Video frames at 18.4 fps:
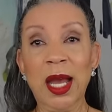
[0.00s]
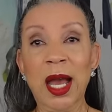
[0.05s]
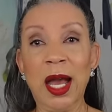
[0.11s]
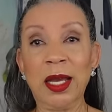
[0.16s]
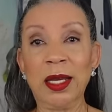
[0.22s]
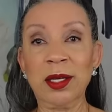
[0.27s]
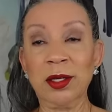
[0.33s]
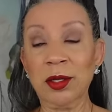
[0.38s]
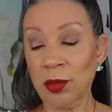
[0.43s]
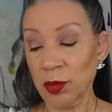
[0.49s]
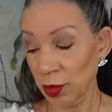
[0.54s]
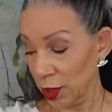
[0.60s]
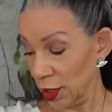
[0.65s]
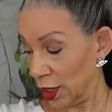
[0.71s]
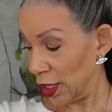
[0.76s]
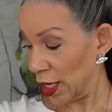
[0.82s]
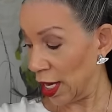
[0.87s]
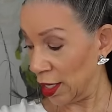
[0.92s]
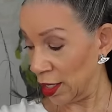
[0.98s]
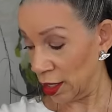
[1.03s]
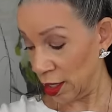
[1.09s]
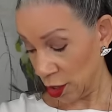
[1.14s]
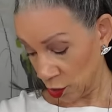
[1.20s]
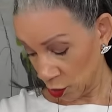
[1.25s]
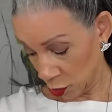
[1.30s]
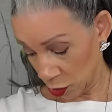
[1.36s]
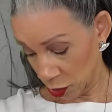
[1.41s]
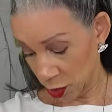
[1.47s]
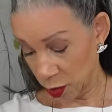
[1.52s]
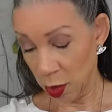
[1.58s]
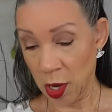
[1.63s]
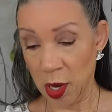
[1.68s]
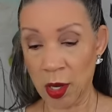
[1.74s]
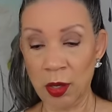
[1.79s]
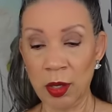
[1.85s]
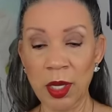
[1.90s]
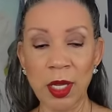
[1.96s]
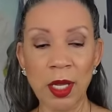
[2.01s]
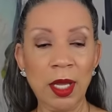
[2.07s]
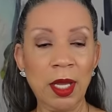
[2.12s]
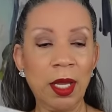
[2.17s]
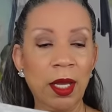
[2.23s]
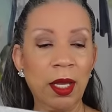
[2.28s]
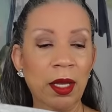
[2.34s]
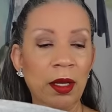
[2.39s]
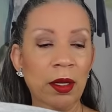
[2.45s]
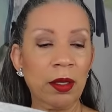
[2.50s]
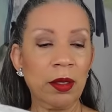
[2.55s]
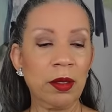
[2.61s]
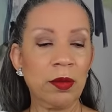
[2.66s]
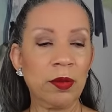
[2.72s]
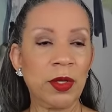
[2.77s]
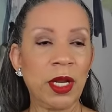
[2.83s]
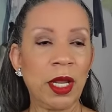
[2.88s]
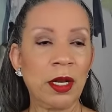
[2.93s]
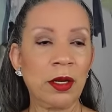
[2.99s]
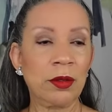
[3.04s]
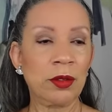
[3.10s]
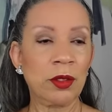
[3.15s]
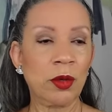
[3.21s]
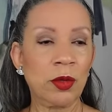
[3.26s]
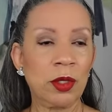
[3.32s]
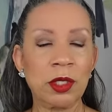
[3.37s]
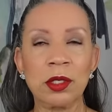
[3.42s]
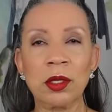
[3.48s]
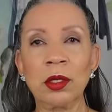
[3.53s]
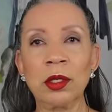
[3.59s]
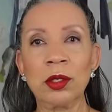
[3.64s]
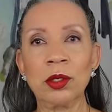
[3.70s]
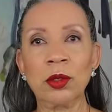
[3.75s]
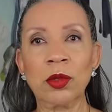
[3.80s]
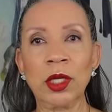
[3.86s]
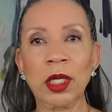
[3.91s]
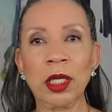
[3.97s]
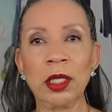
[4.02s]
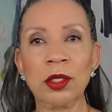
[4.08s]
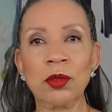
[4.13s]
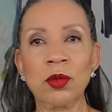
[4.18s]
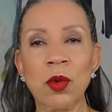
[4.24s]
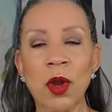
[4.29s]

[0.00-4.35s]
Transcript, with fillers: I could have really got an extra small but I don't know what it's gonna do when it gets